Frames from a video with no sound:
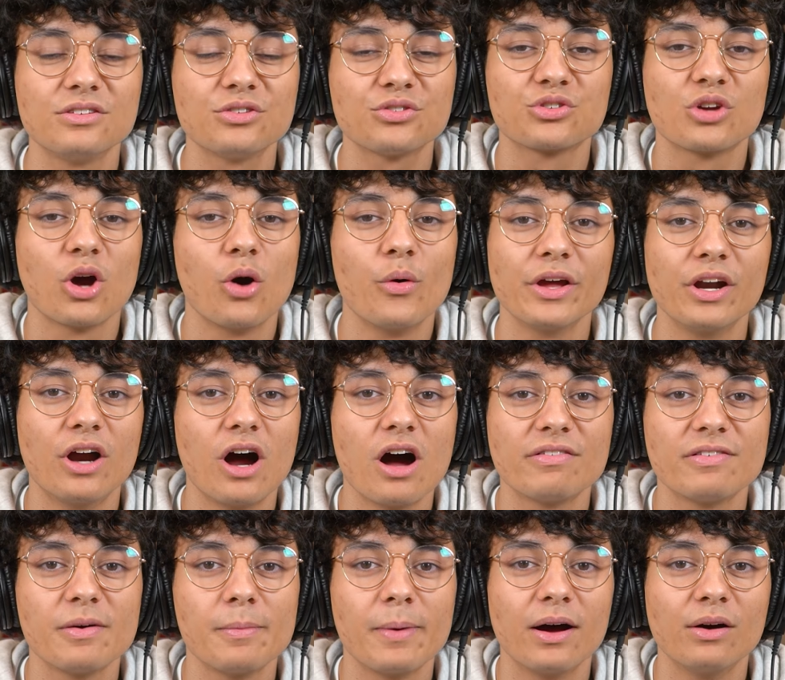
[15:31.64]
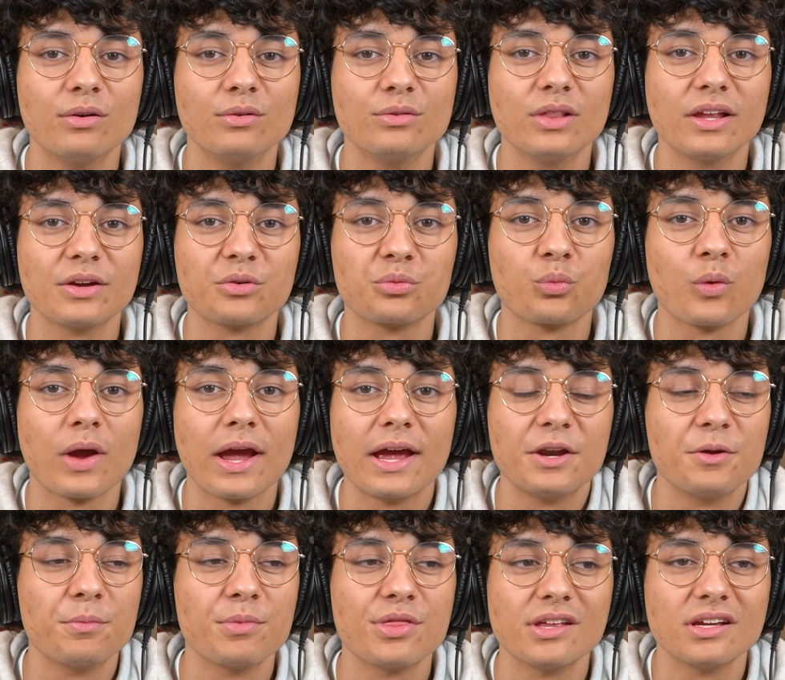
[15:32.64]
He's just going off about like
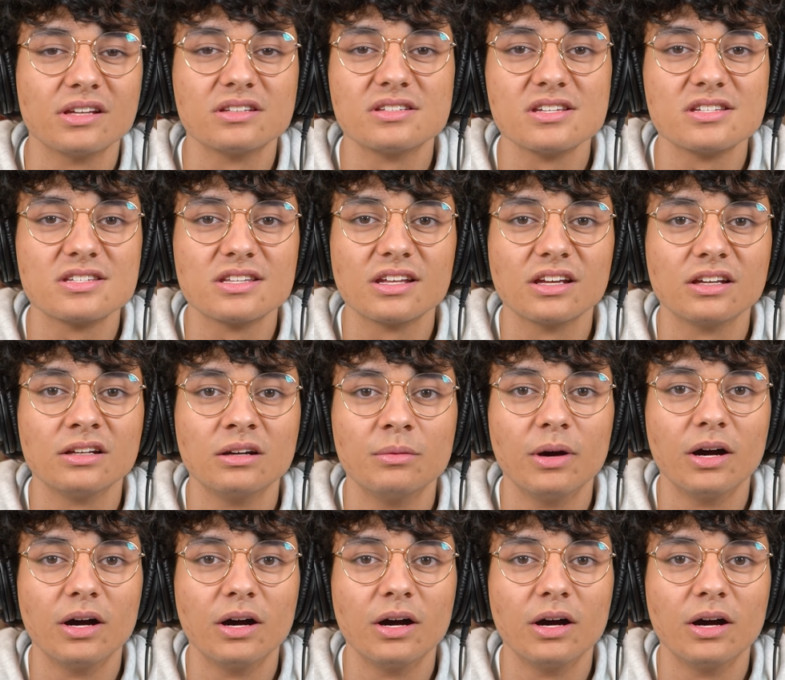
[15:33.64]
random things he's thinking